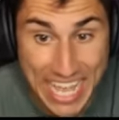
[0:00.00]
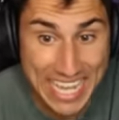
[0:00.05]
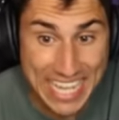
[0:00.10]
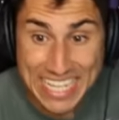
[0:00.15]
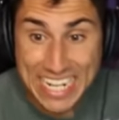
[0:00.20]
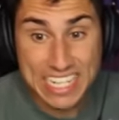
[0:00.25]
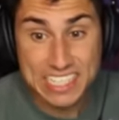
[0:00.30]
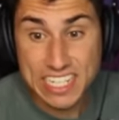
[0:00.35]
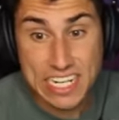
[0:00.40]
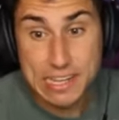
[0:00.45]

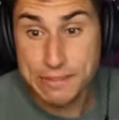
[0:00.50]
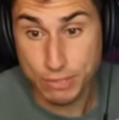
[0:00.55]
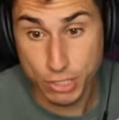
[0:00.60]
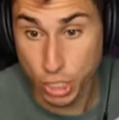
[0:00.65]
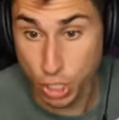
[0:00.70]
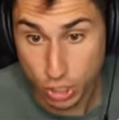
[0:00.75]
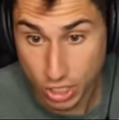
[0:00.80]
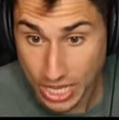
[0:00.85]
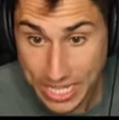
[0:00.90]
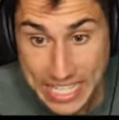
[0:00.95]
He doesn't even
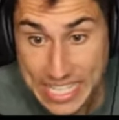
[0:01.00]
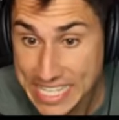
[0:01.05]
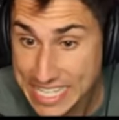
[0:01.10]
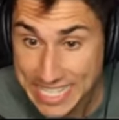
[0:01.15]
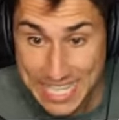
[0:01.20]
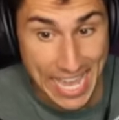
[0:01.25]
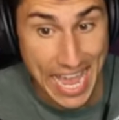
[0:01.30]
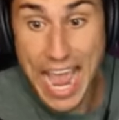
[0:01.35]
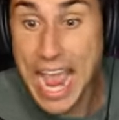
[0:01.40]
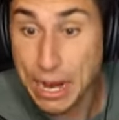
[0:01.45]
look like he
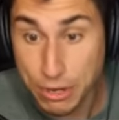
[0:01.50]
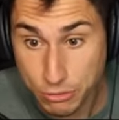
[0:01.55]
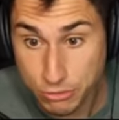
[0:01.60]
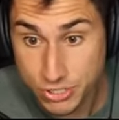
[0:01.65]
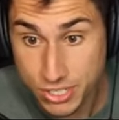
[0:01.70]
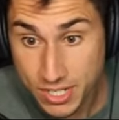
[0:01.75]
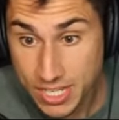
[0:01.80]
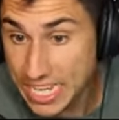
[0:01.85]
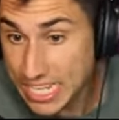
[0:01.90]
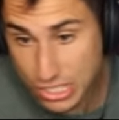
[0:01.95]

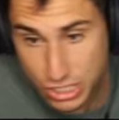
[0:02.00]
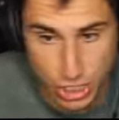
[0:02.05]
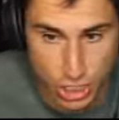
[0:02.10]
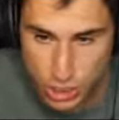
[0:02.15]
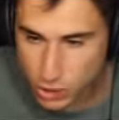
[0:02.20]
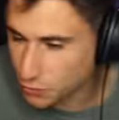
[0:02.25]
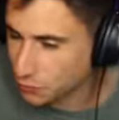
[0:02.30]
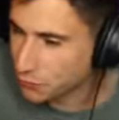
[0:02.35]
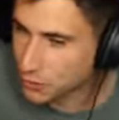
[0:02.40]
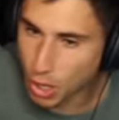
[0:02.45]
cares. He's
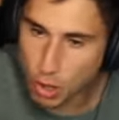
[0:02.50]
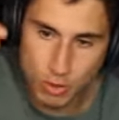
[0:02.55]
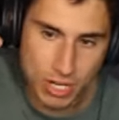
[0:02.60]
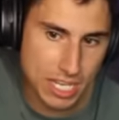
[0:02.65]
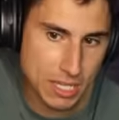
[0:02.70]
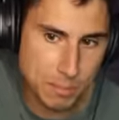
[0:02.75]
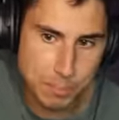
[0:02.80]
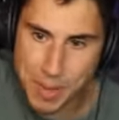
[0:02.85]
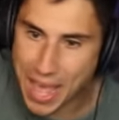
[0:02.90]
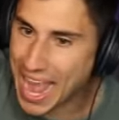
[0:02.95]
just
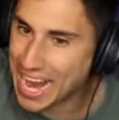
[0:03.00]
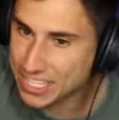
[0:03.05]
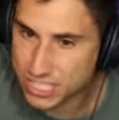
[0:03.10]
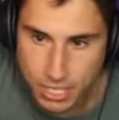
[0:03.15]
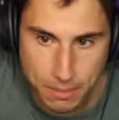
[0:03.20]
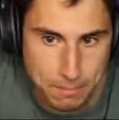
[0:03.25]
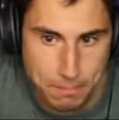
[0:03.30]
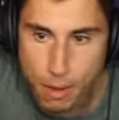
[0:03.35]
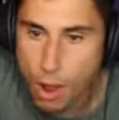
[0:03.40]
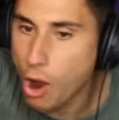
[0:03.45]
floating back
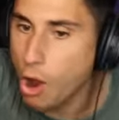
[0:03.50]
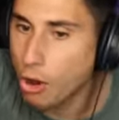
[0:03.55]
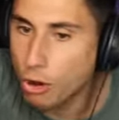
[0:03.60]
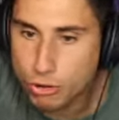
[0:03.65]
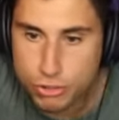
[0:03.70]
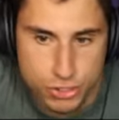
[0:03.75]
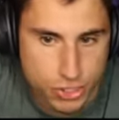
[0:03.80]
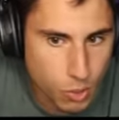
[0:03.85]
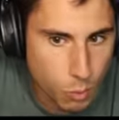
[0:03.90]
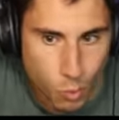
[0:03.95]
to
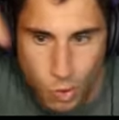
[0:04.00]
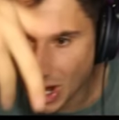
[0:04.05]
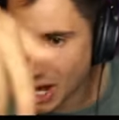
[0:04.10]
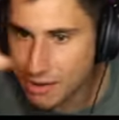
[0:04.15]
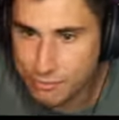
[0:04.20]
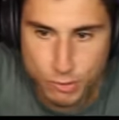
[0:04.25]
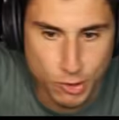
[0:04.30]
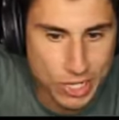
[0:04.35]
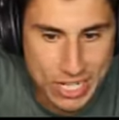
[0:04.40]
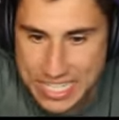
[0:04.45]
Mars or
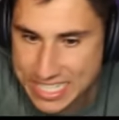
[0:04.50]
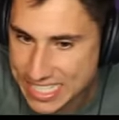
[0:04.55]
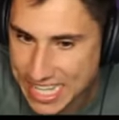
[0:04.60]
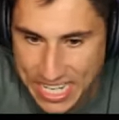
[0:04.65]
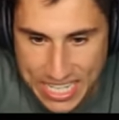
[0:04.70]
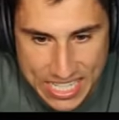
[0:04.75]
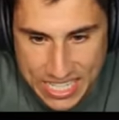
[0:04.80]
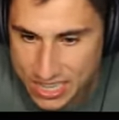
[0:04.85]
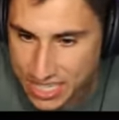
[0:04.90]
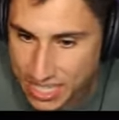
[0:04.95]
wherever it is
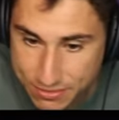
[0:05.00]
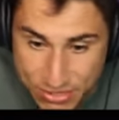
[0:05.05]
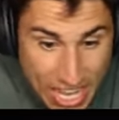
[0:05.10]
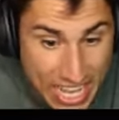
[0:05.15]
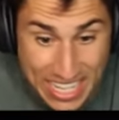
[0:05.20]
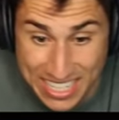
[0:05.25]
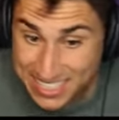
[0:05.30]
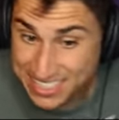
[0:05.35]
that he lives.